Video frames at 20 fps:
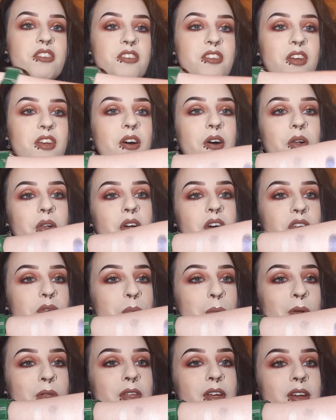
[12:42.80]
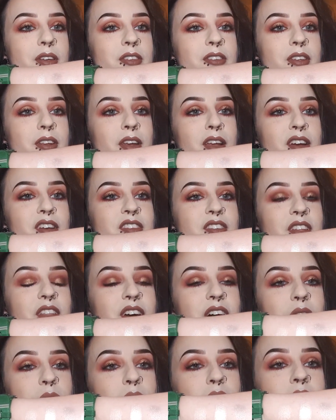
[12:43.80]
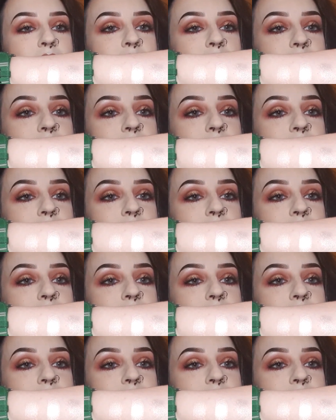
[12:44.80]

So let's put this next to that one.